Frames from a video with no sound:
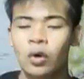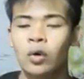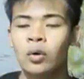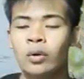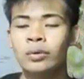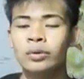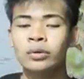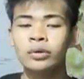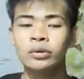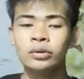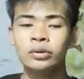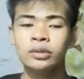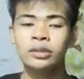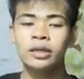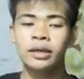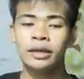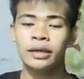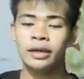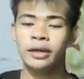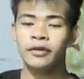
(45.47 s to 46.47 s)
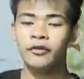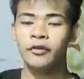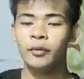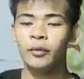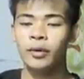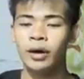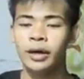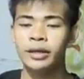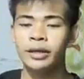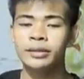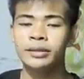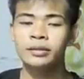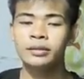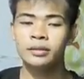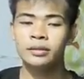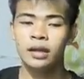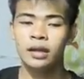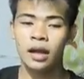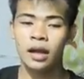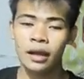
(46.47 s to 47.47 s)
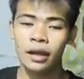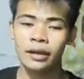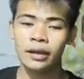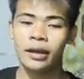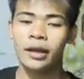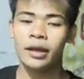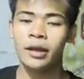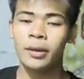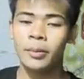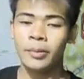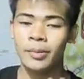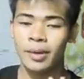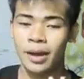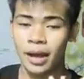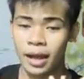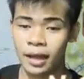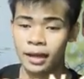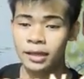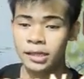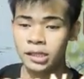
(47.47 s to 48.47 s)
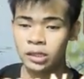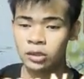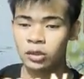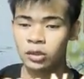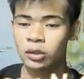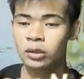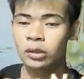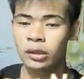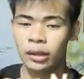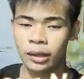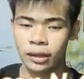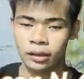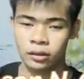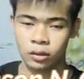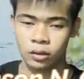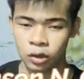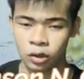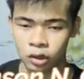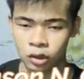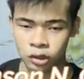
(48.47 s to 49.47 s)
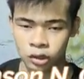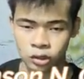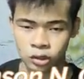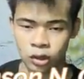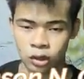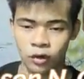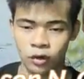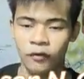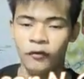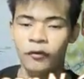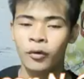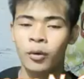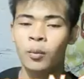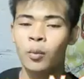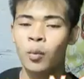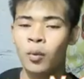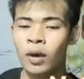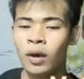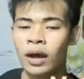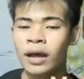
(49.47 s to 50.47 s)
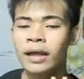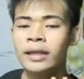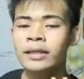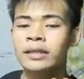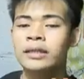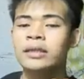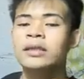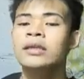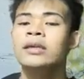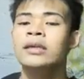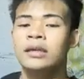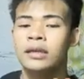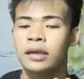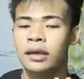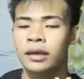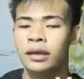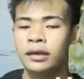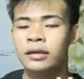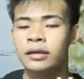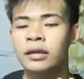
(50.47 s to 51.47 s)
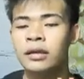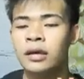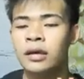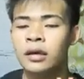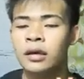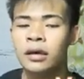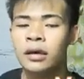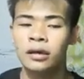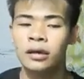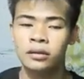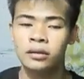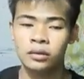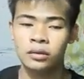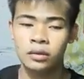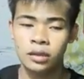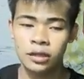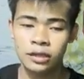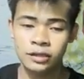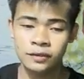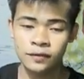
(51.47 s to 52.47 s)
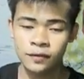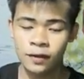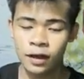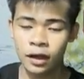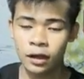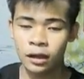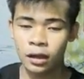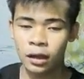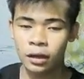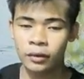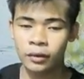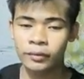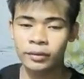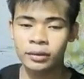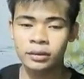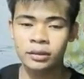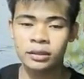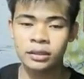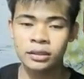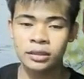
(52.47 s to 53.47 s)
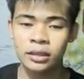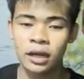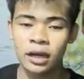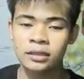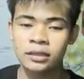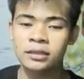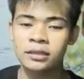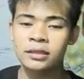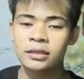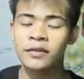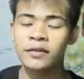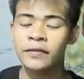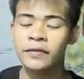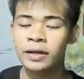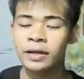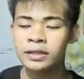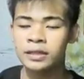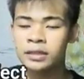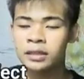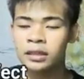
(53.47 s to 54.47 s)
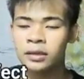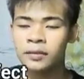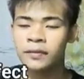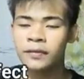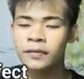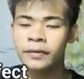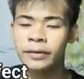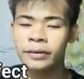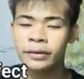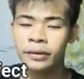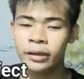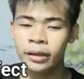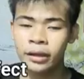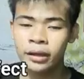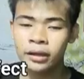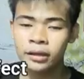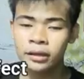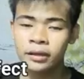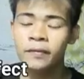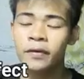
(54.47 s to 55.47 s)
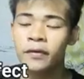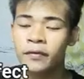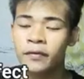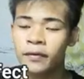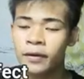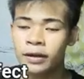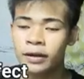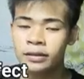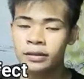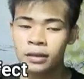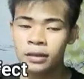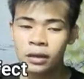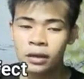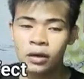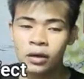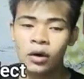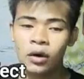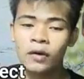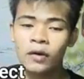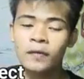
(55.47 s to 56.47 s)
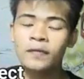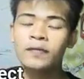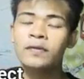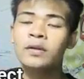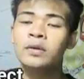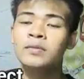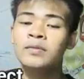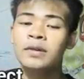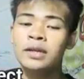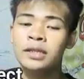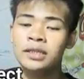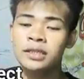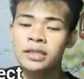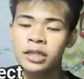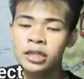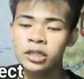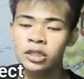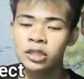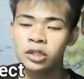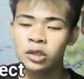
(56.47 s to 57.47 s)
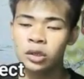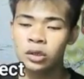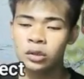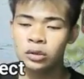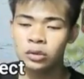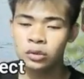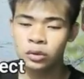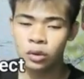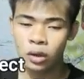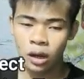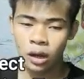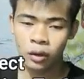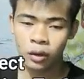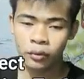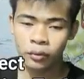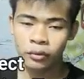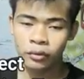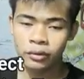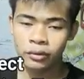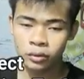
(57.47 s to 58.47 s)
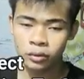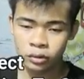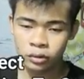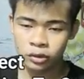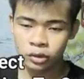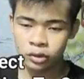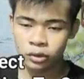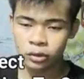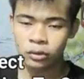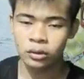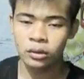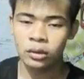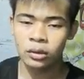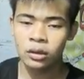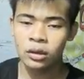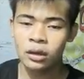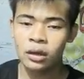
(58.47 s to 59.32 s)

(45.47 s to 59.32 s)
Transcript: So, good day, everyone. I am Allenson and Orozco from 1EEA. And today's vlog, I will discuss the positive and negative effects of globalization to our culture,